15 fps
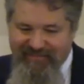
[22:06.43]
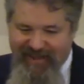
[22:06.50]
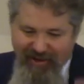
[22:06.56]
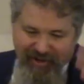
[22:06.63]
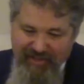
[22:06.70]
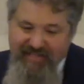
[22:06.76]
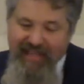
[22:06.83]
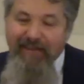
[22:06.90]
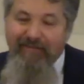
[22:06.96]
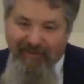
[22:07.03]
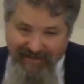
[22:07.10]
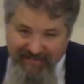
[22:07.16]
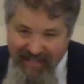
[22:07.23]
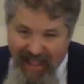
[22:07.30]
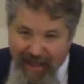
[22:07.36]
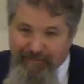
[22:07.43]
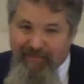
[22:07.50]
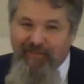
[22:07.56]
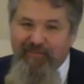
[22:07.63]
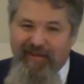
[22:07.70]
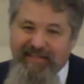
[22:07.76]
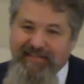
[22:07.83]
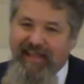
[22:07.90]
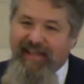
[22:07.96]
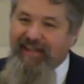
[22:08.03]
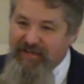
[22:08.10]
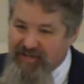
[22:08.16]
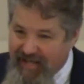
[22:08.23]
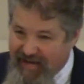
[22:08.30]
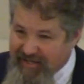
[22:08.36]
I'll just say, for example, we see
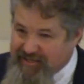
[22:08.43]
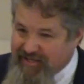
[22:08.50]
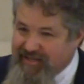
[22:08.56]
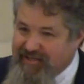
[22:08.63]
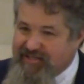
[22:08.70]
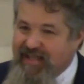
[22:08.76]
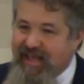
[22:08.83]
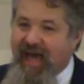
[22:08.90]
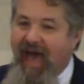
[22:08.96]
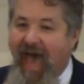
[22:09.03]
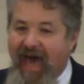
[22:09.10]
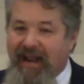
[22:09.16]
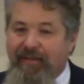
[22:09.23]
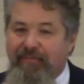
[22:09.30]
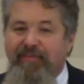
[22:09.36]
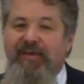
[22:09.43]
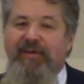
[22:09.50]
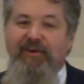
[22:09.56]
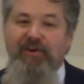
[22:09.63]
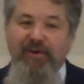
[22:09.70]
in Genesis, Adam